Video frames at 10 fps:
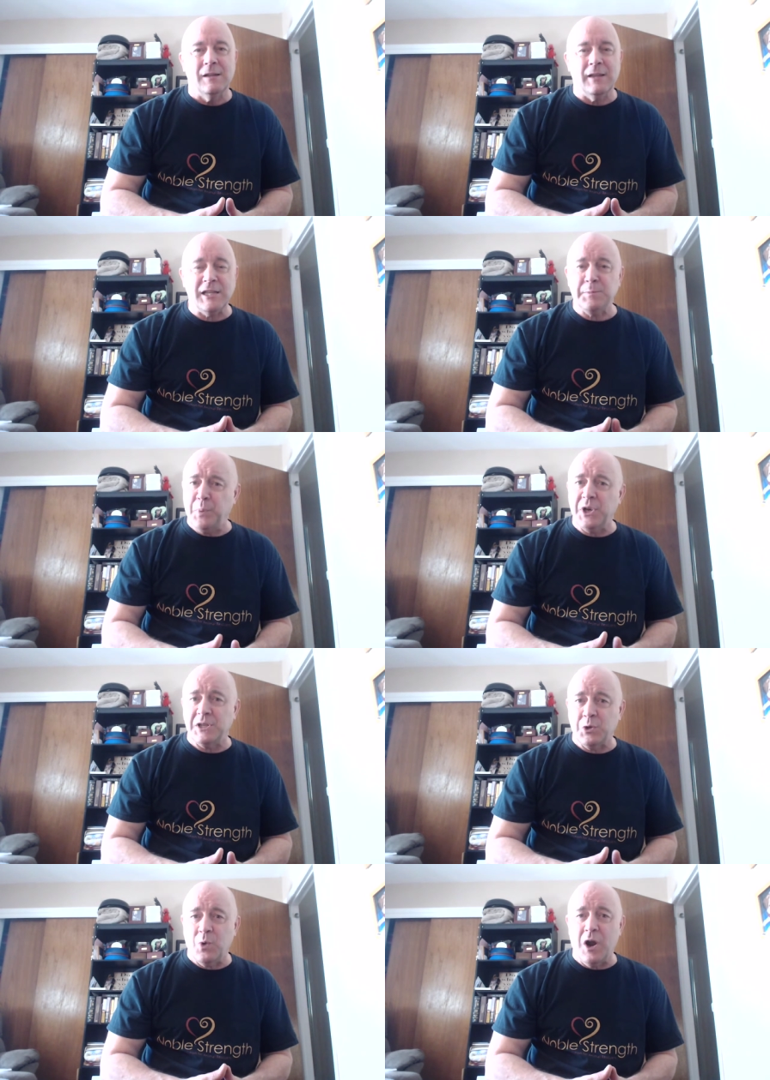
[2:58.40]
Let's put
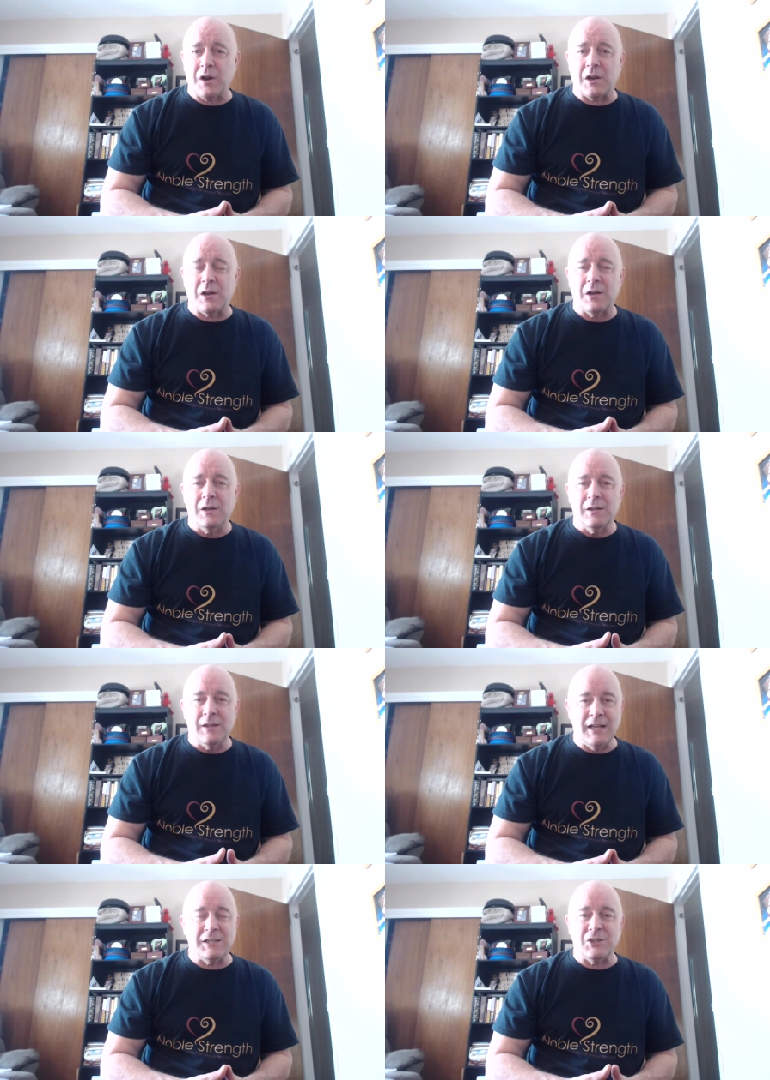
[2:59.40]
it to work.
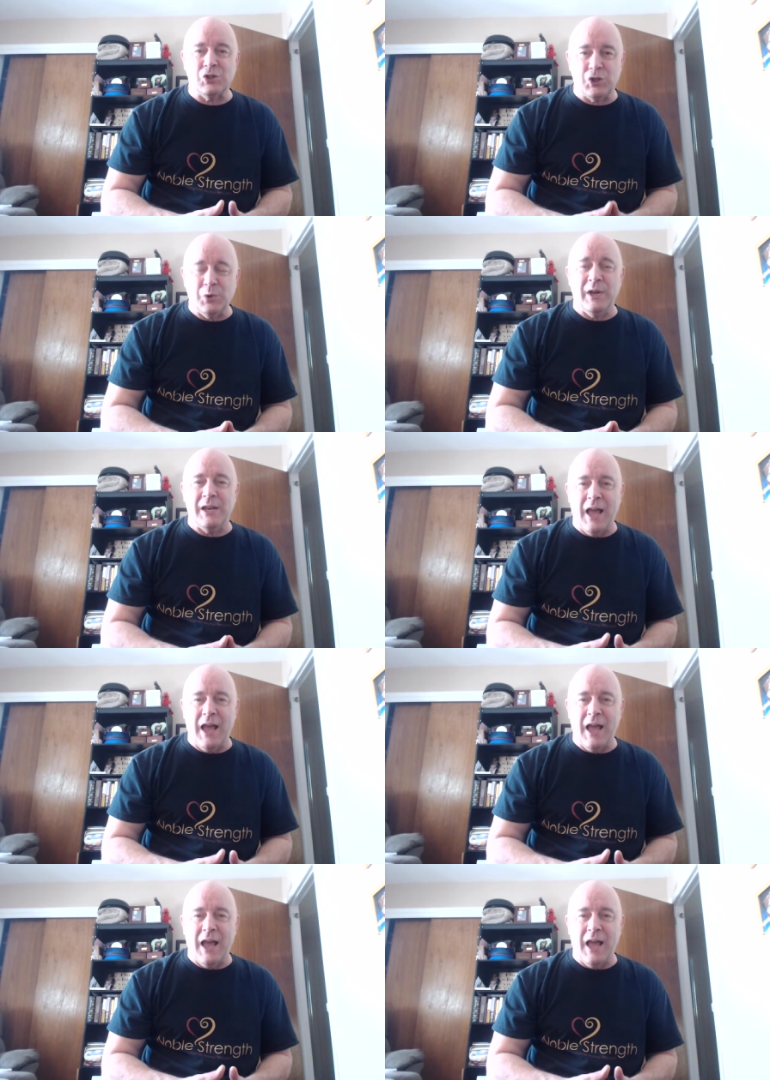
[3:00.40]
Let's do it